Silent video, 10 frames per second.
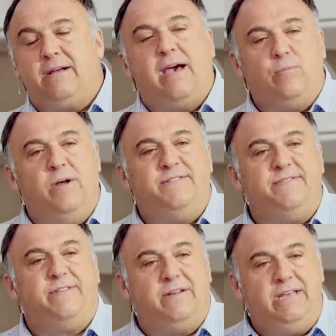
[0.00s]
God wants us
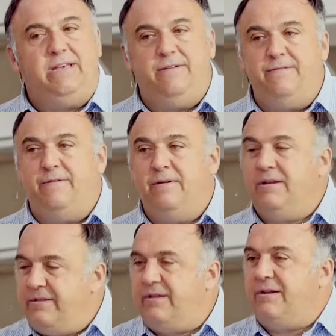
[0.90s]
to lead
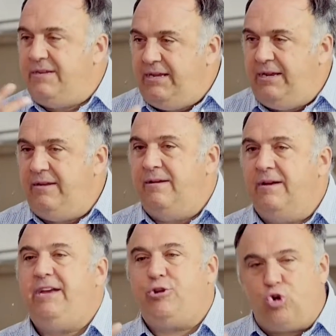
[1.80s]

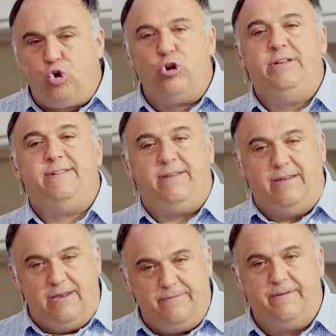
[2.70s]
eternally
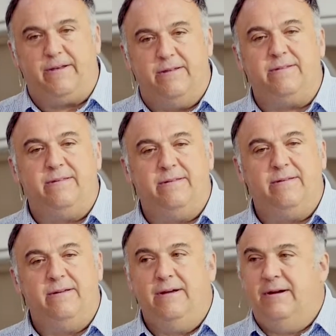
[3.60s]
significant,
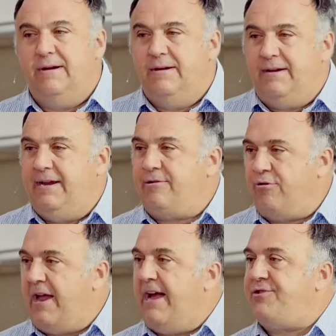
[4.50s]

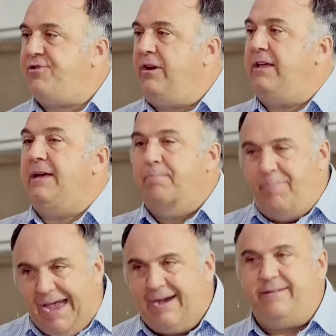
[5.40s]
internationally
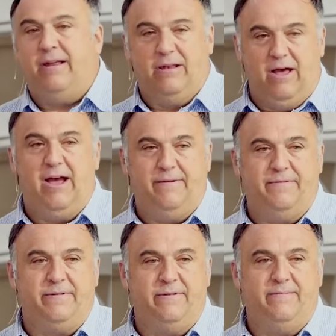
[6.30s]
impacting
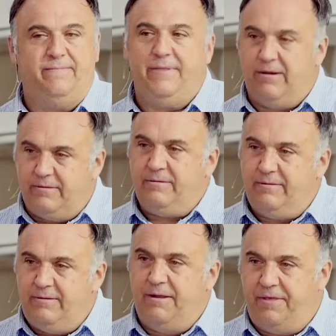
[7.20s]
lives. Now
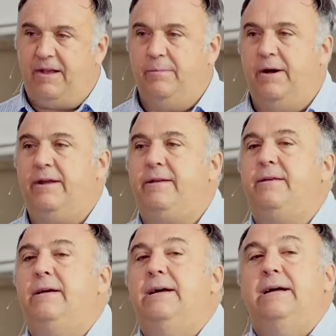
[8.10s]
think about it.
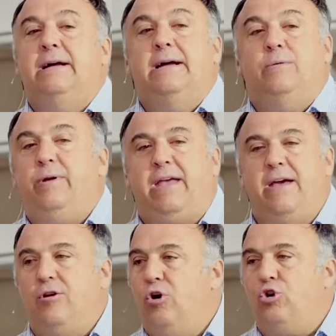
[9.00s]
We
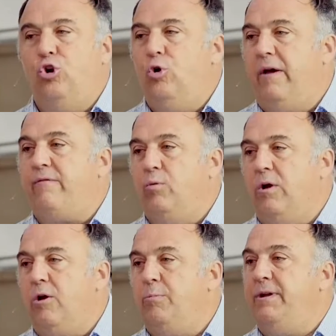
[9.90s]
can't all go
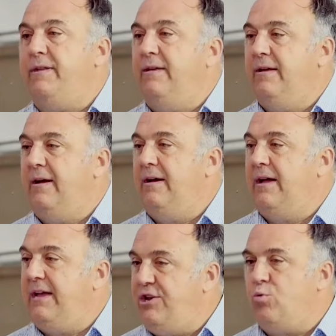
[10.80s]
everywhere, but
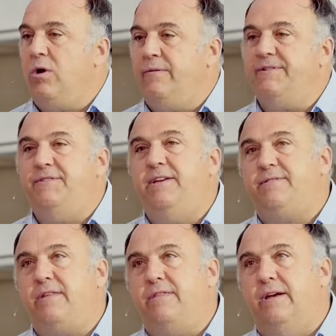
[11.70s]
each one of us needs
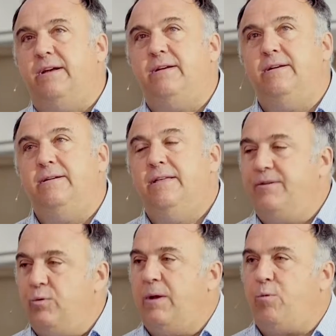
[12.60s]
to think, and this
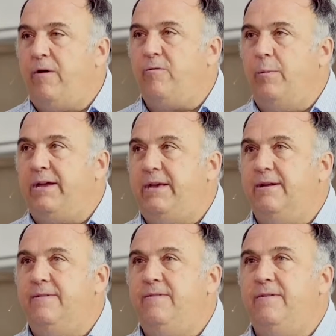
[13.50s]
is what I pray for my
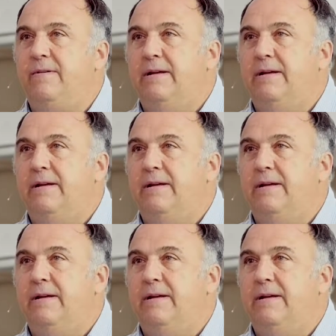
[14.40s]
kids,